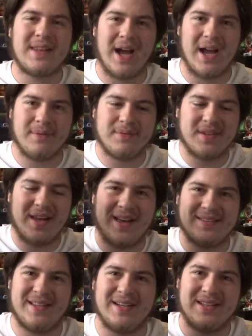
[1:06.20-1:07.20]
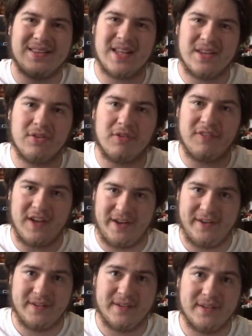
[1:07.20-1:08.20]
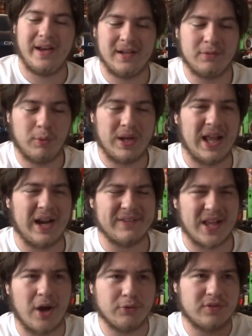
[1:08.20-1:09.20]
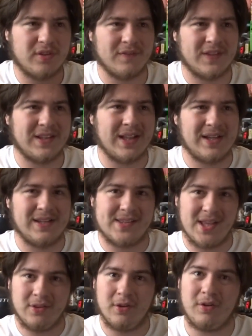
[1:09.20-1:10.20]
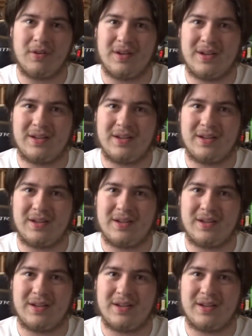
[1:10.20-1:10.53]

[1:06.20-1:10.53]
times as a Nintendo fan. And it is without a doubt something that Nintendo